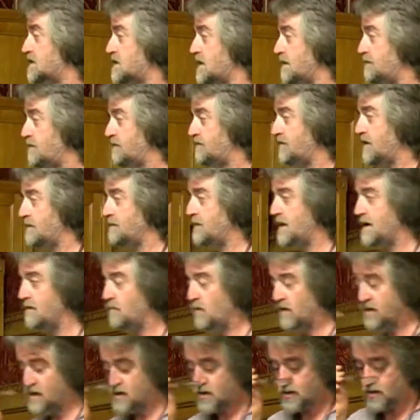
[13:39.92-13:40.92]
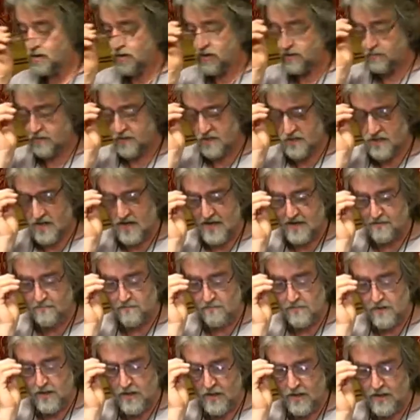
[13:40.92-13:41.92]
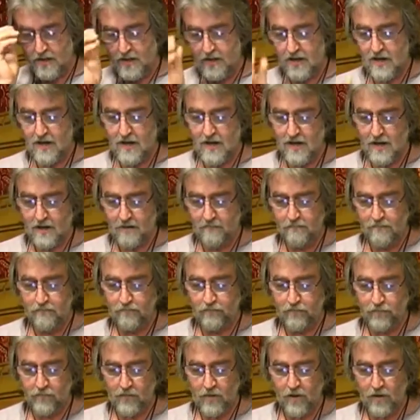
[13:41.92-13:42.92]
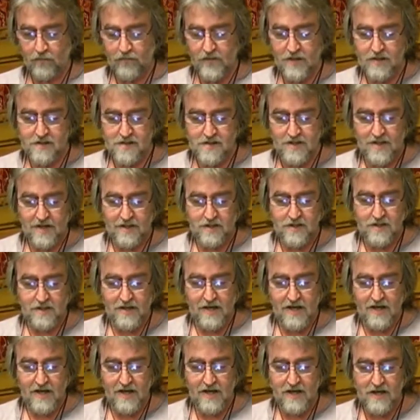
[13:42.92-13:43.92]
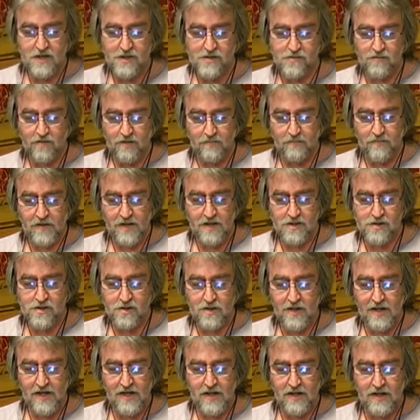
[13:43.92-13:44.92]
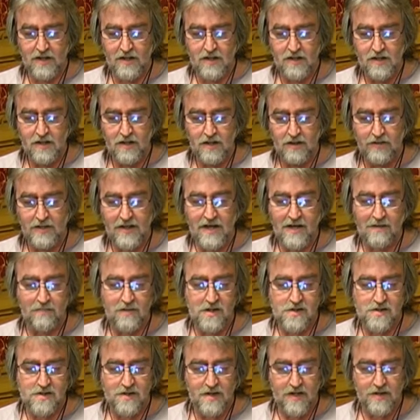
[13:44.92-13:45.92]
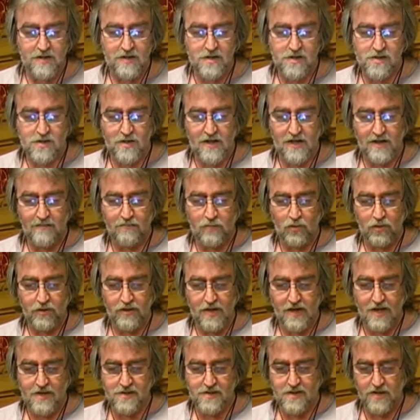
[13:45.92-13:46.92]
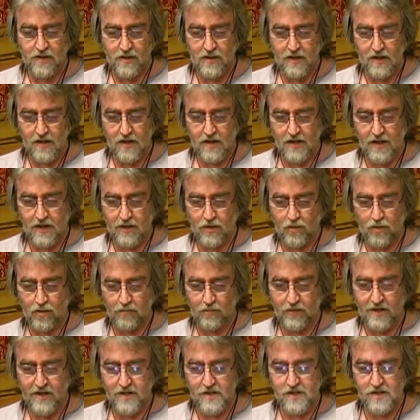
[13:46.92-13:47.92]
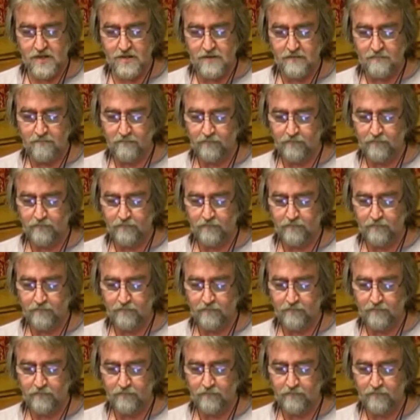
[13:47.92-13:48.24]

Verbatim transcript: up, if I may, one story which came Um, on the internet today. It's from the Australian, the A B C, the Australian Broadcasting uh, Corporation,